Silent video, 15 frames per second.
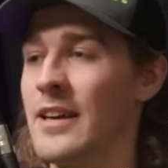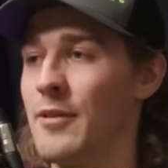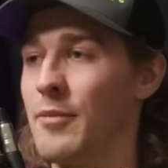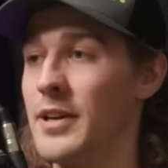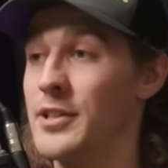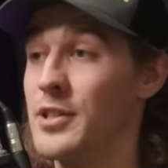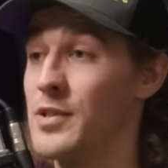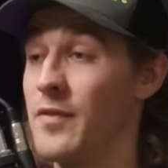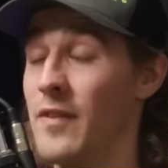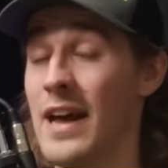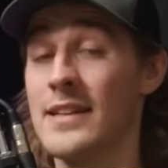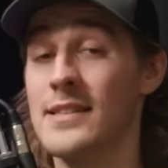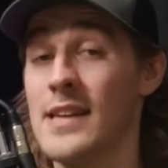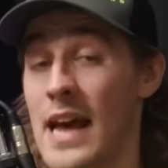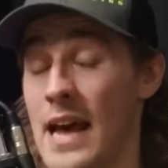which is
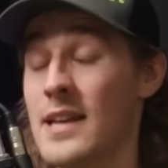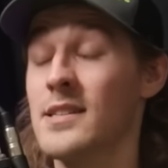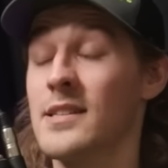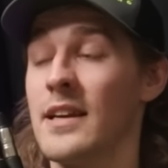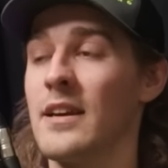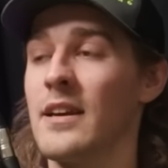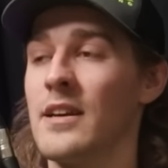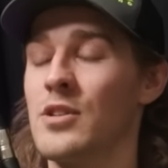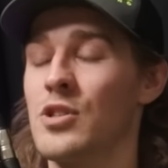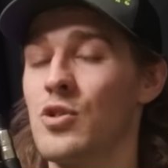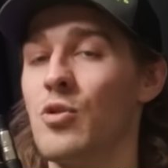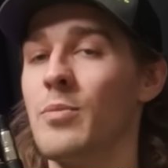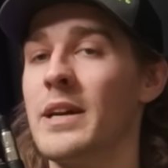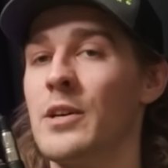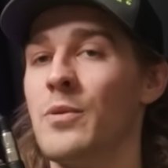fantastic in
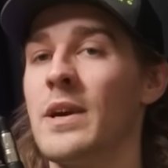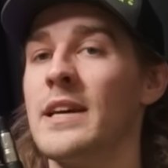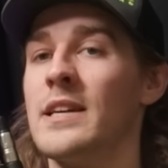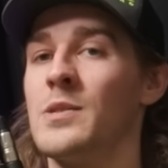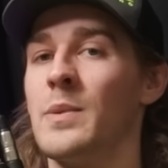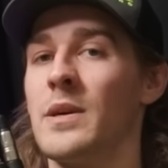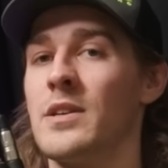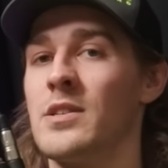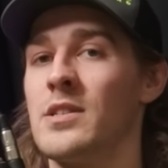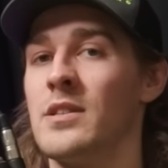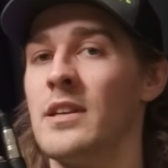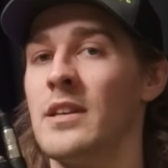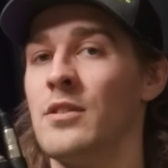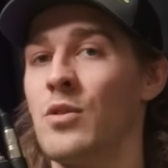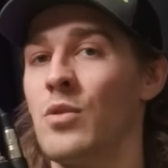so many ways because
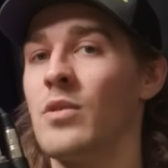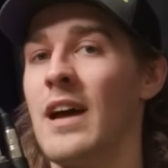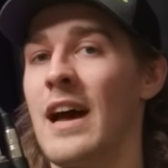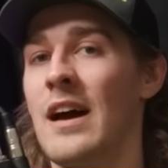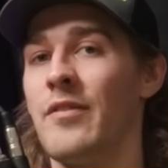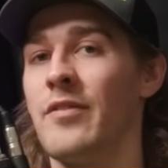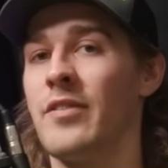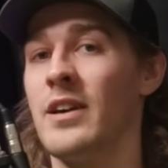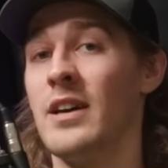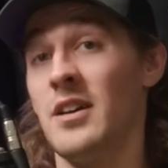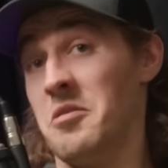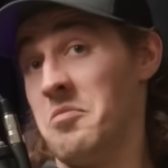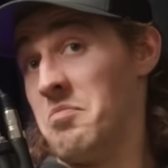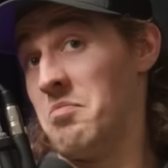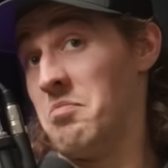they don't have
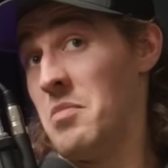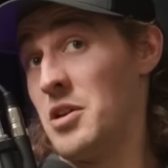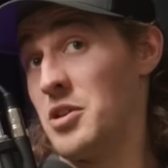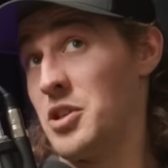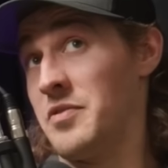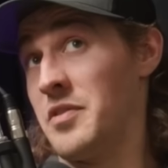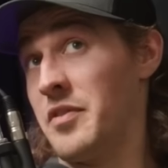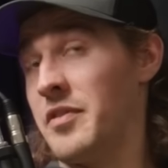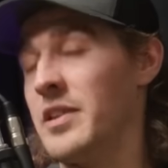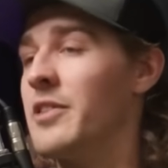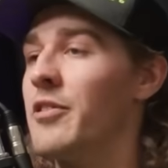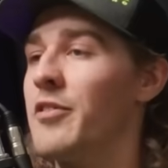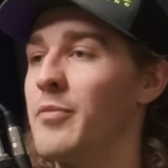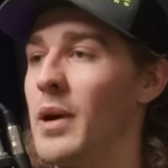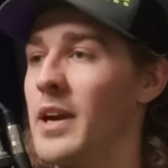much of a
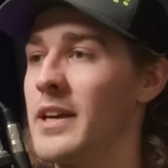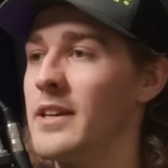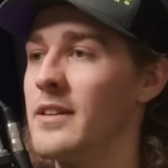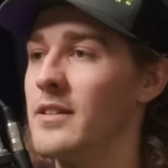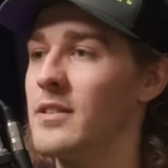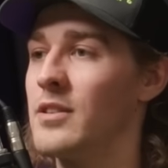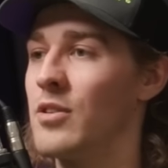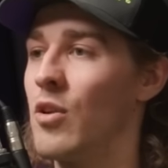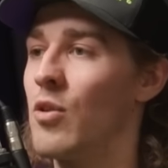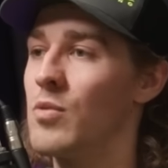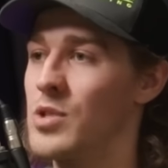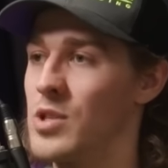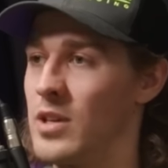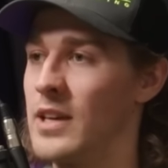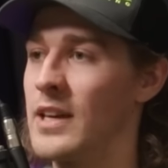fear of money. You're
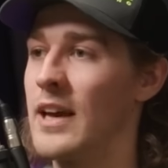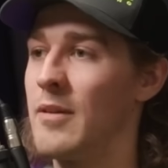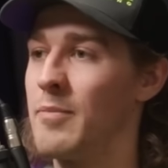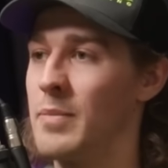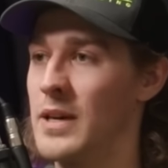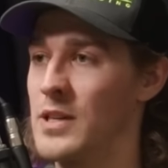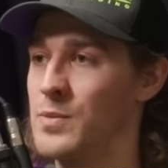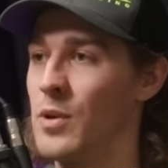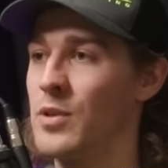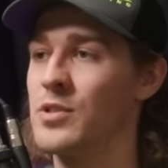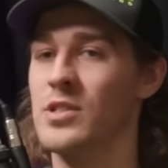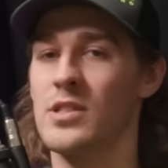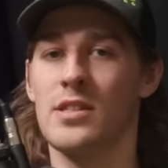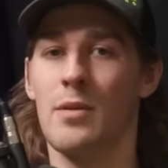always going to get big sponsors.